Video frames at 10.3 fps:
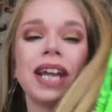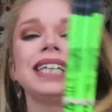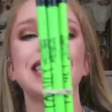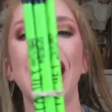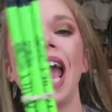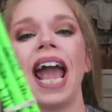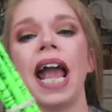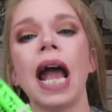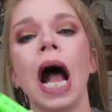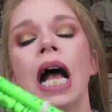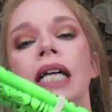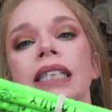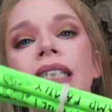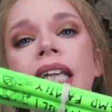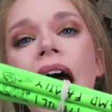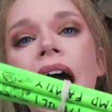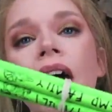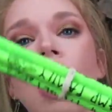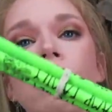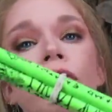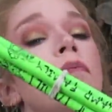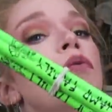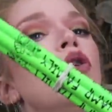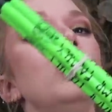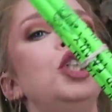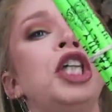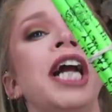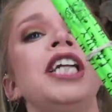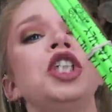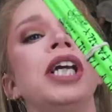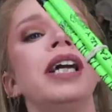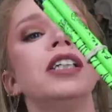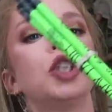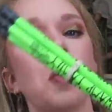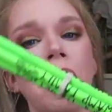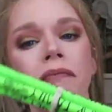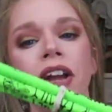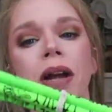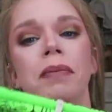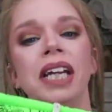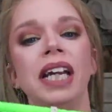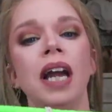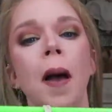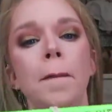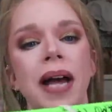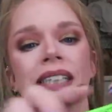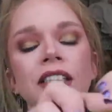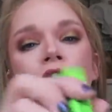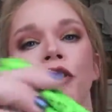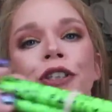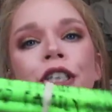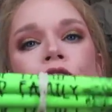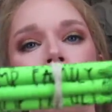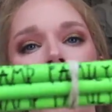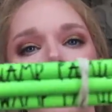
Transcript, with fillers: get a stack of mood-changing Swamp Family pencils. So